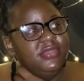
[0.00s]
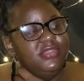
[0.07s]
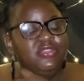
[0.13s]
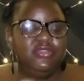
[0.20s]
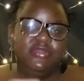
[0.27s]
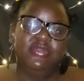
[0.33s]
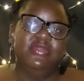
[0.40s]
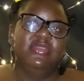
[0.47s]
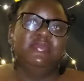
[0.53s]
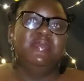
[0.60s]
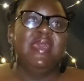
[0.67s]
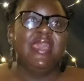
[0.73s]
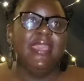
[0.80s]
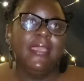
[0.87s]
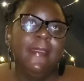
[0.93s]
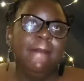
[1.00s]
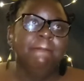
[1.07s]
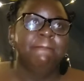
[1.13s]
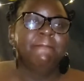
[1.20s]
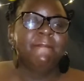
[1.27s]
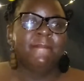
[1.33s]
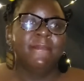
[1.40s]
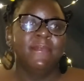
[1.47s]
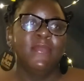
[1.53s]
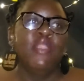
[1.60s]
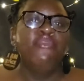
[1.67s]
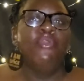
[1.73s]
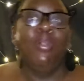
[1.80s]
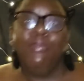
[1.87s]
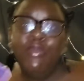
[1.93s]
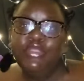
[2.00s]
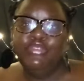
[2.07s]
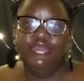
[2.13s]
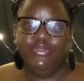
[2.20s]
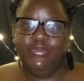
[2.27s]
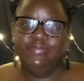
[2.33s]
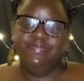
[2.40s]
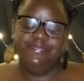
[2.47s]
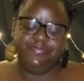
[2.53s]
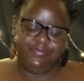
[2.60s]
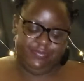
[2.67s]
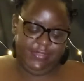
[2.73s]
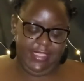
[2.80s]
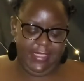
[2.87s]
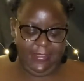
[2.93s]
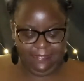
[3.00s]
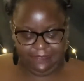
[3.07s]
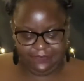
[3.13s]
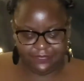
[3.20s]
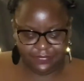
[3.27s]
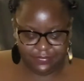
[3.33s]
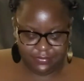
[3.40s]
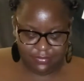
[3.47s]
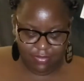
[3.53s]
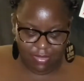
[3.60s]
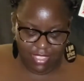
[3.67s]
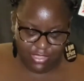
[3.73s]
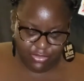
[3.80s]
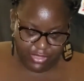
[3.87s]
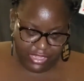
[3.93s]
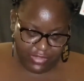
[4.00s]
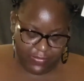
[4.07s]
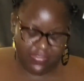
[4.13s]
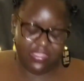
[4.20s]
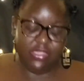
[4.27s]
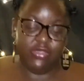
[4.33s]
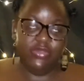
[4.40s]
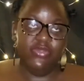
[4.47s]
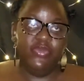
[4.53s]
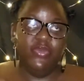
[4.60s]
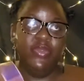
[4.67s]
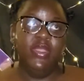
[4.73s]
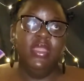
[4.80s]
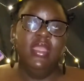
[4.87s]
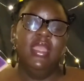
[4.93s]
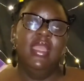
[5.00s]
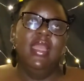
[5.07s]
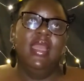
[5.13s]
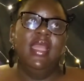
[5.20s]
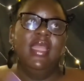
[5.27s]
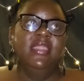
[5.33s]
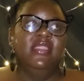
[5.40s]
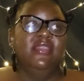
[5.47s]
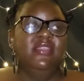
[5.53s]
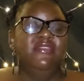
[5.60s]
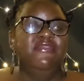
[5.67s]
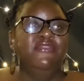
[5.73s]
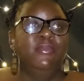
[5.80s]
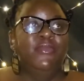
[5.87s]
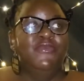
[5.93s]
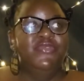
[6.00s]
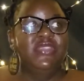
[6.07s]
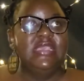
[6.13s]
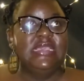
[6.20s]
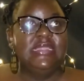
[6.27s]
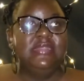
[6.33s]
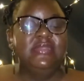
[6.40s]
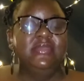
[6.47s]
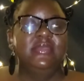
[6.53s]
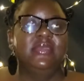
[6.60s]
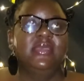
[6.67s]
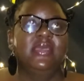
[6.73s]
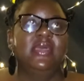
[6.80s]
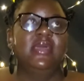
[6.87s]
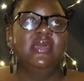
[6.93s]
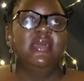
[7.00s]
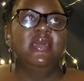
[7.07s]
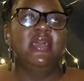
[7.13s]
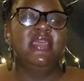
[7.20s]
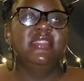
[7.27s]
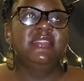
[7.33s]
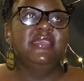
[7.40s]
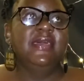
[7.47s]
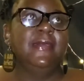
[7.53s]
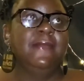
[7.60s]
No, he's my role model. Yeah. So anyway, this is also another form of zine, and